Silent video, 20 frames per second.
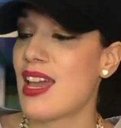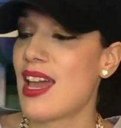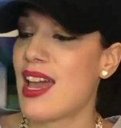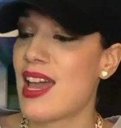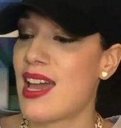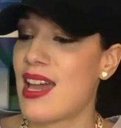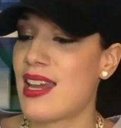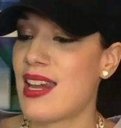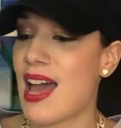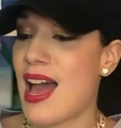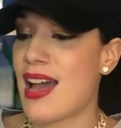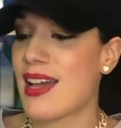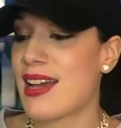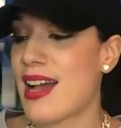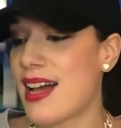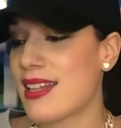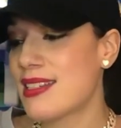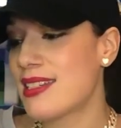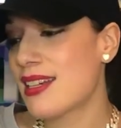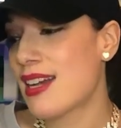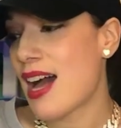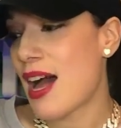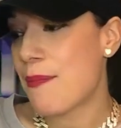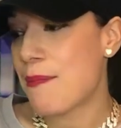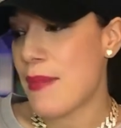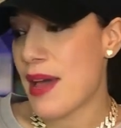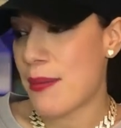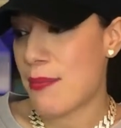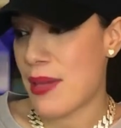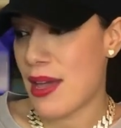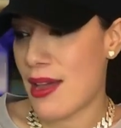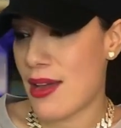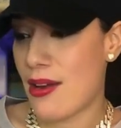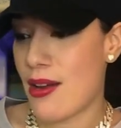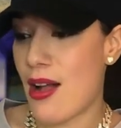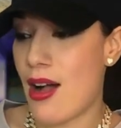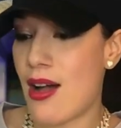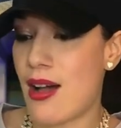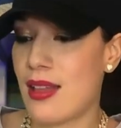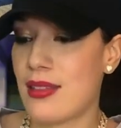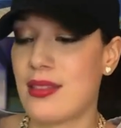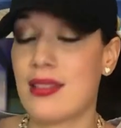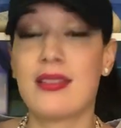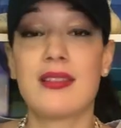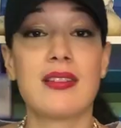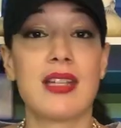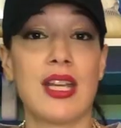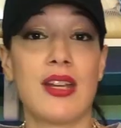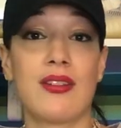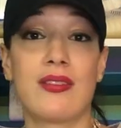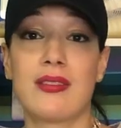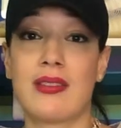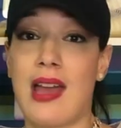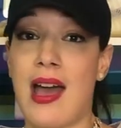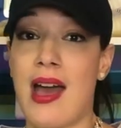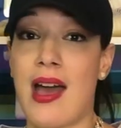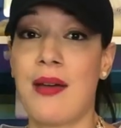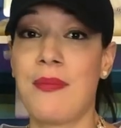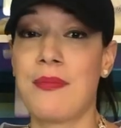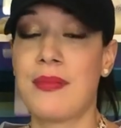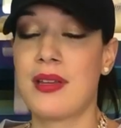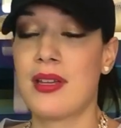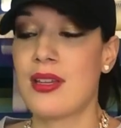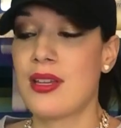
And I got to cop my pair on the SNKRS app.